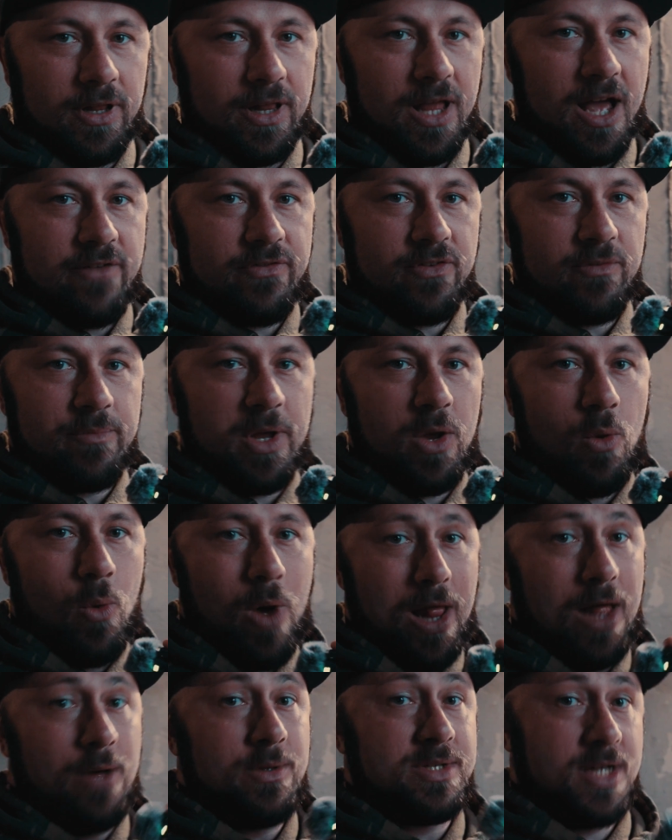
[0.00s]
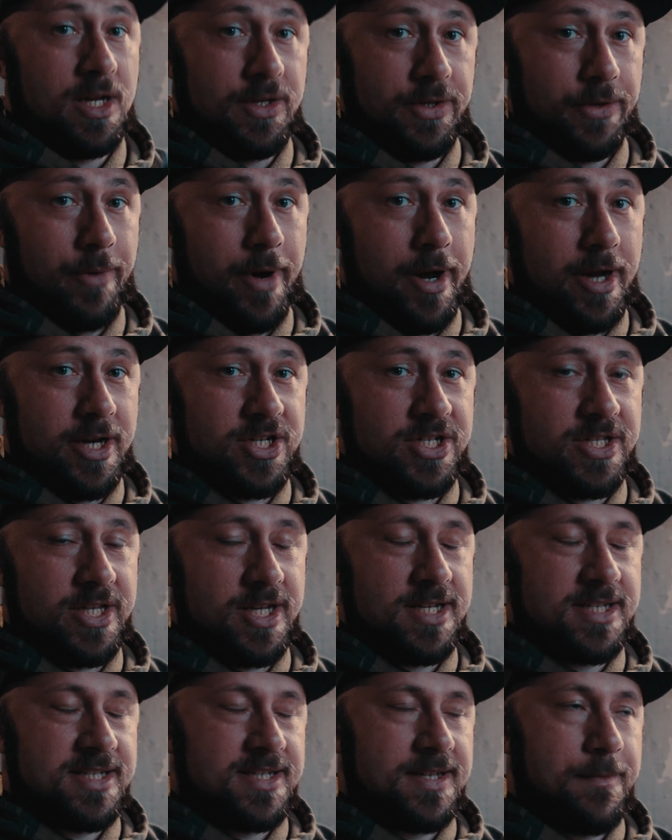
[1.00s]
the life of me while I was on the range
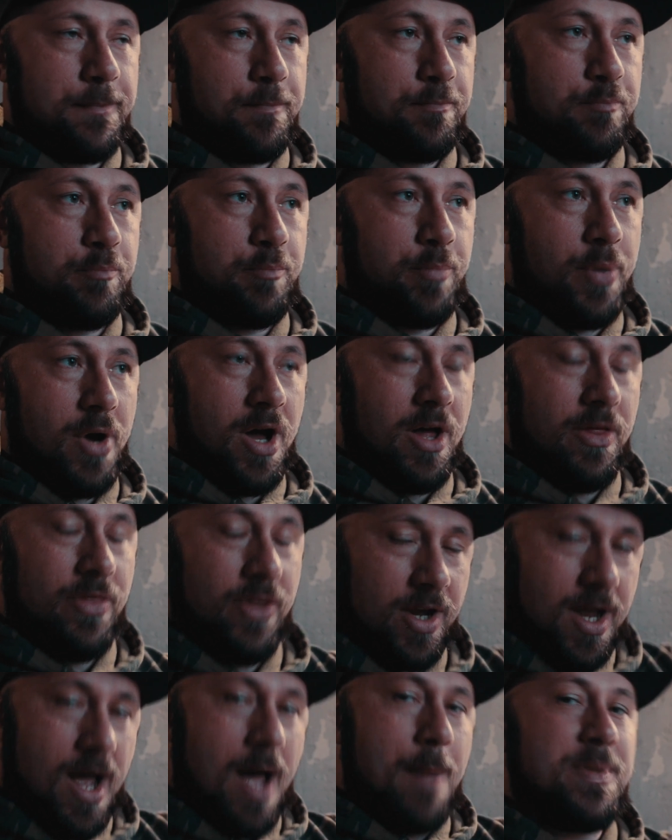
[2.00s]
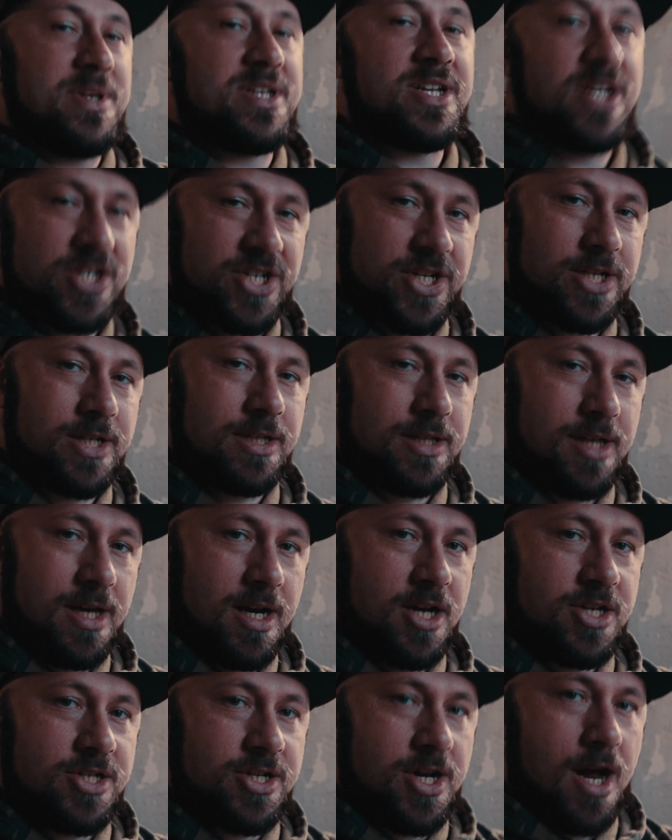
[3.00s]
this, but the competition that
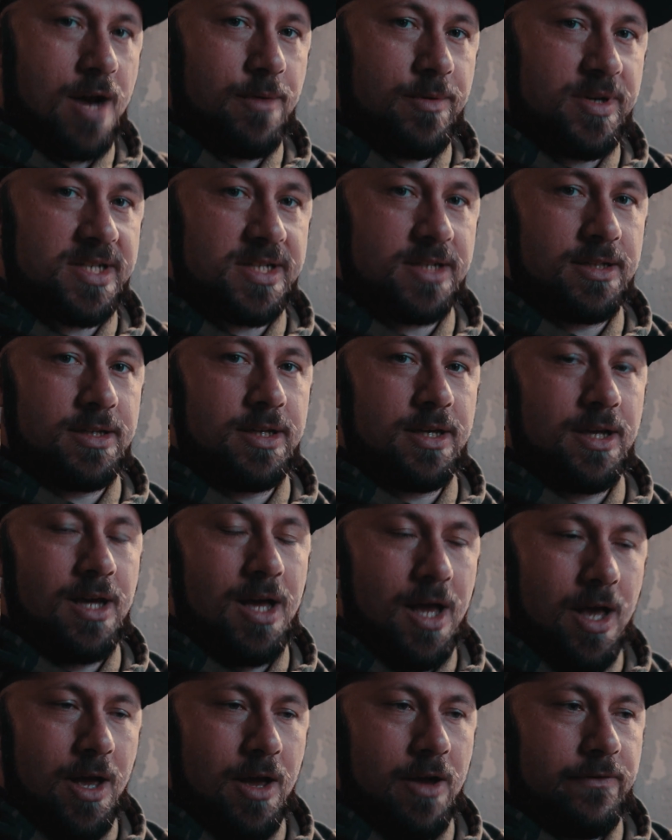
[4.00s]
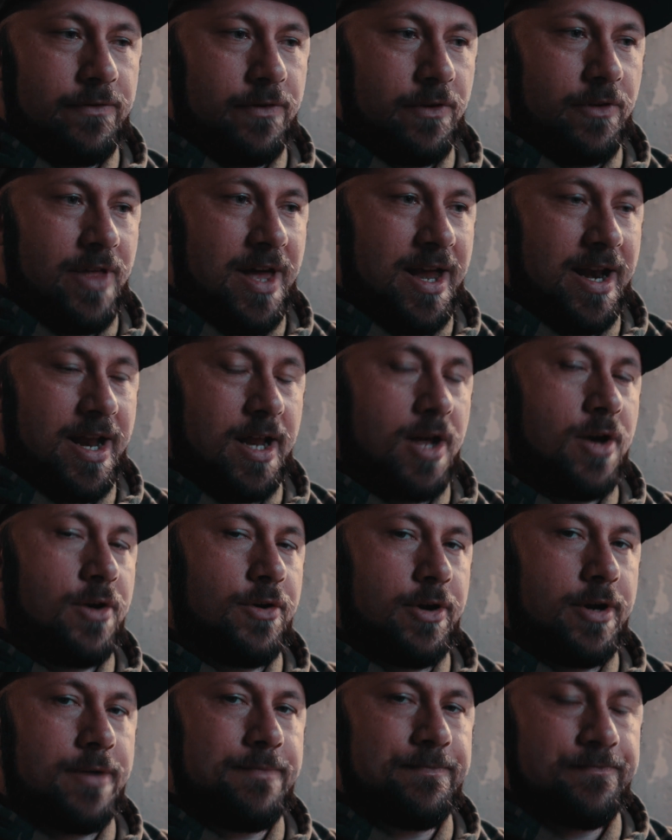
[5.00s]
I shot recently for that eight
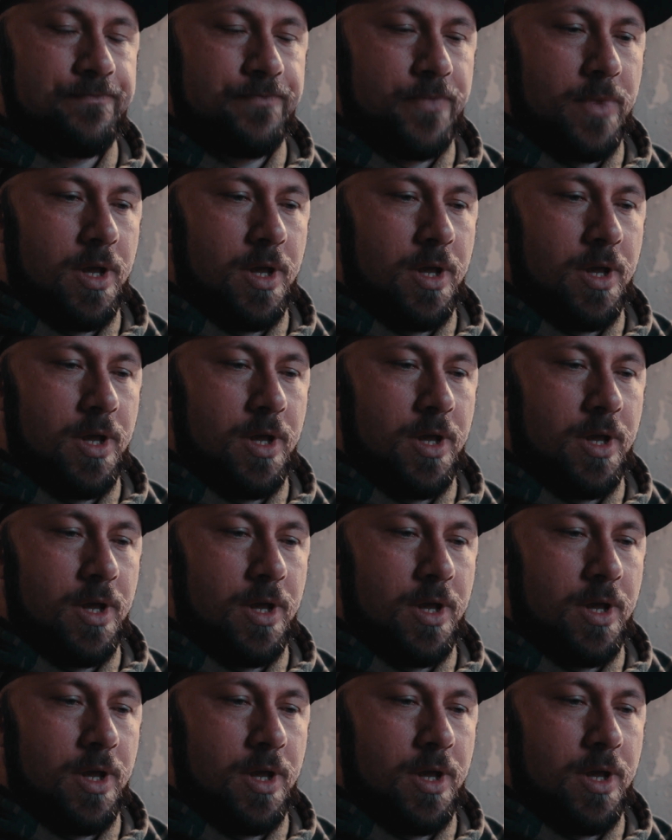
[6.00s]
hundred,